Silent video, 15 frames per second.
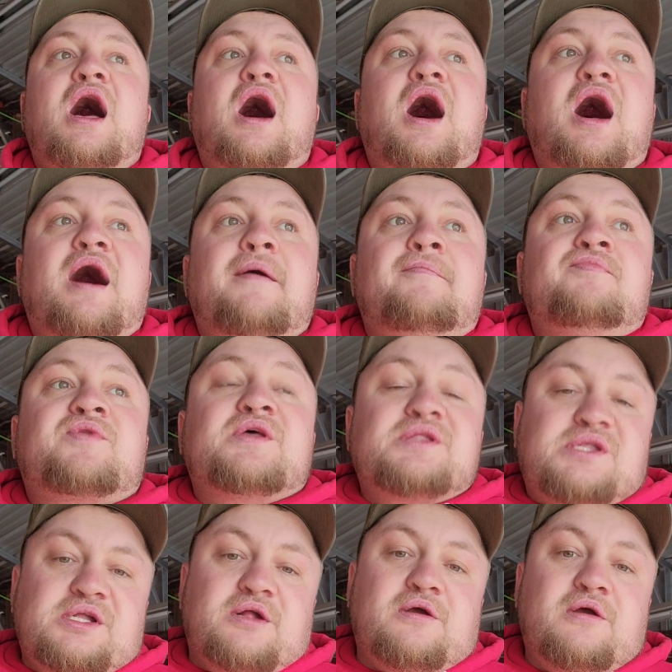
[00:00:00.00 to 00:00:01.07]

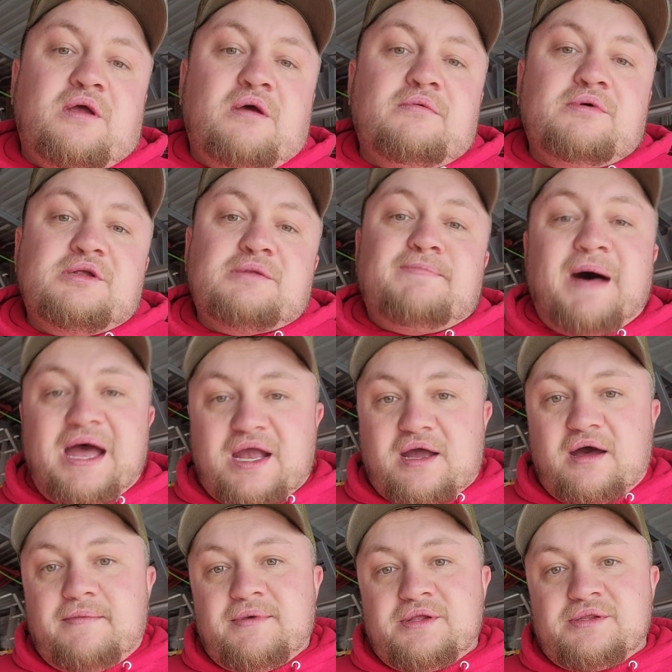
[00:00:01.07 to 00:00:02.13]
Considering it was by
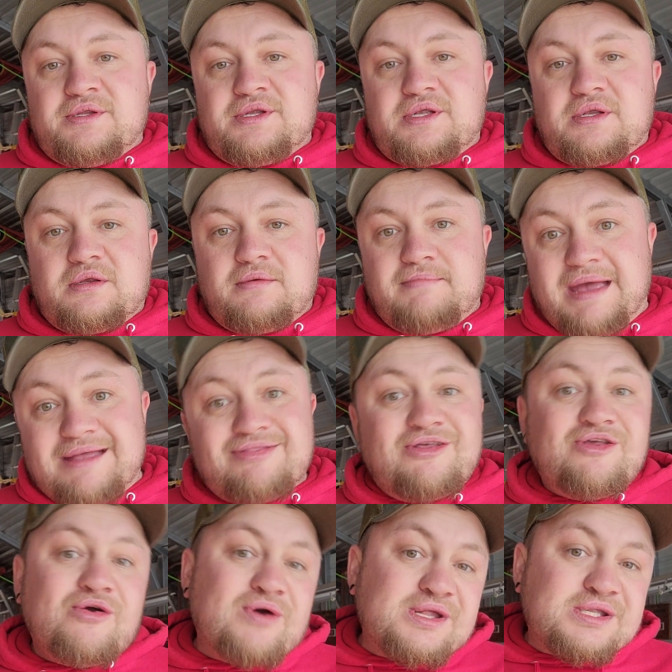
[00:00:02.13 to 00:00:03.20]
Cummins, made in the
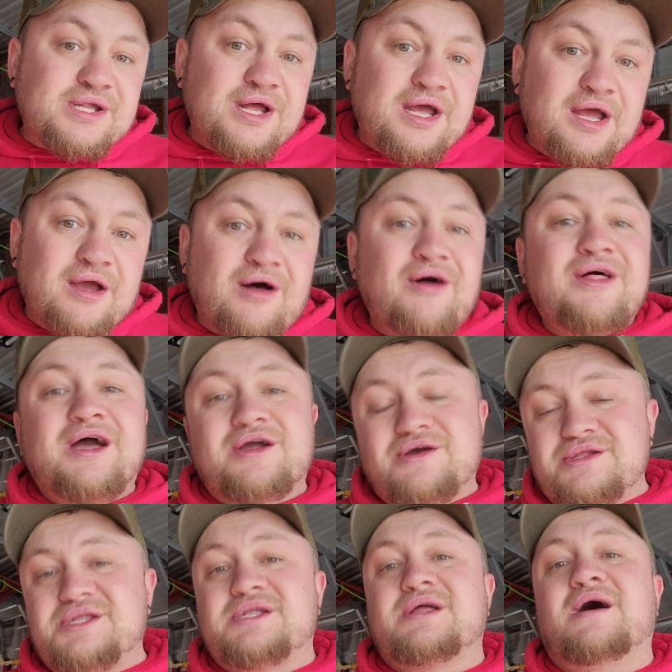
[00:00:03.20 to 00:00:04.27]
USA, all that
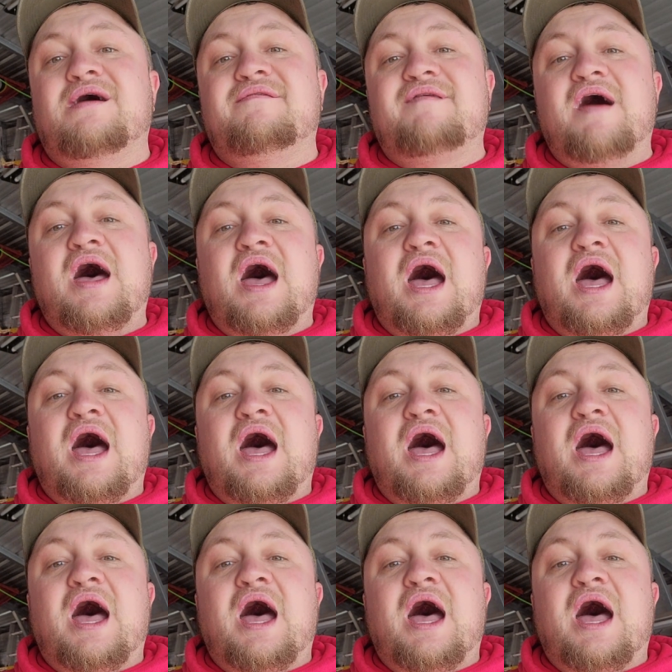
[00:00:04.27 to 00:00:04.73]
good stuff,